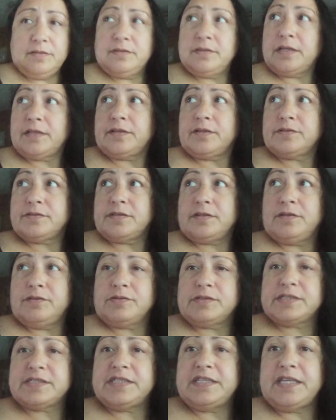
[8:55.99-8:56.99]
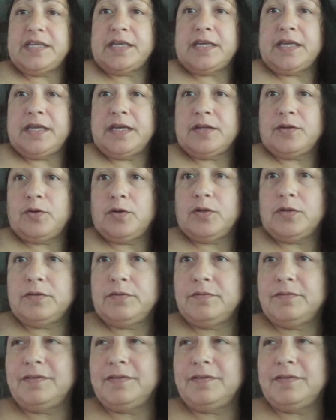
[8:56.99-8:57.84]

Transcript: That doesn't look sneaky at all.